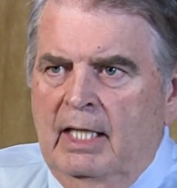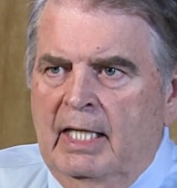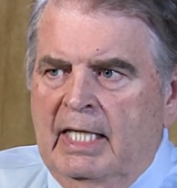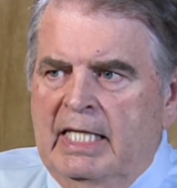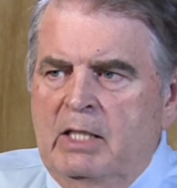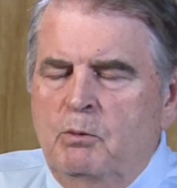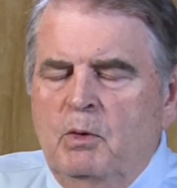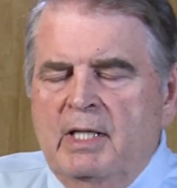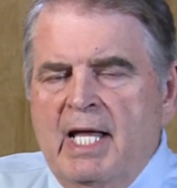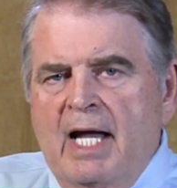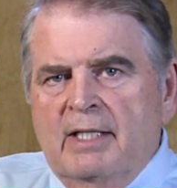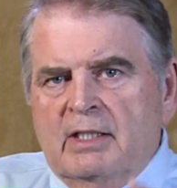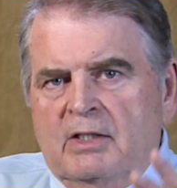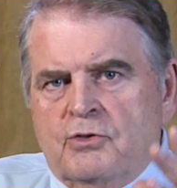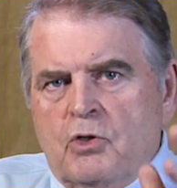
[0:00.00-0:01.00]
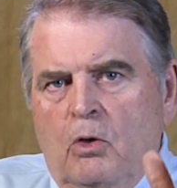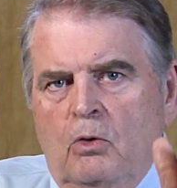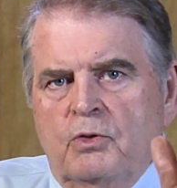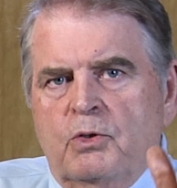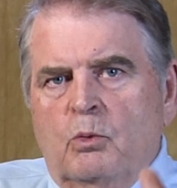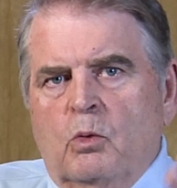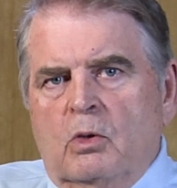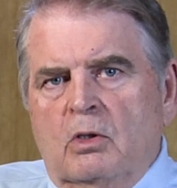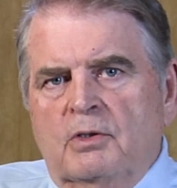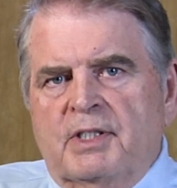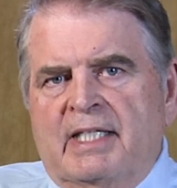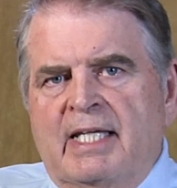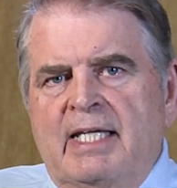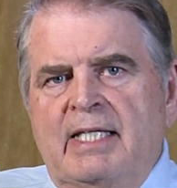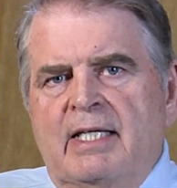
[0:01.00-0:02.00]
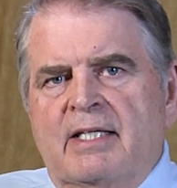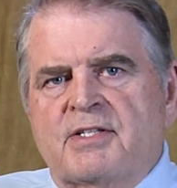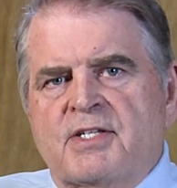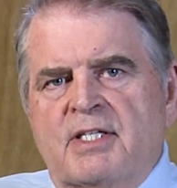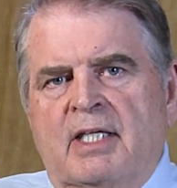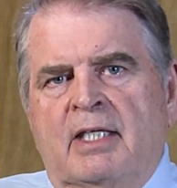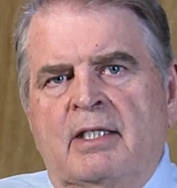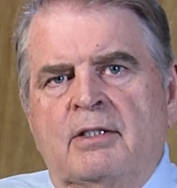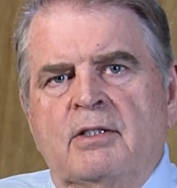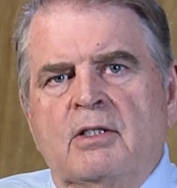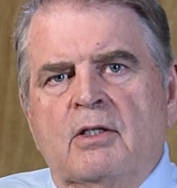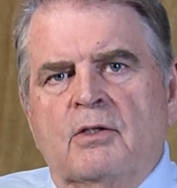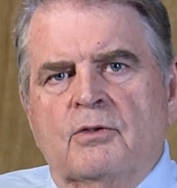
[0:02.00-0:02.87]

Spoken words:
He went out and told the world that he had seen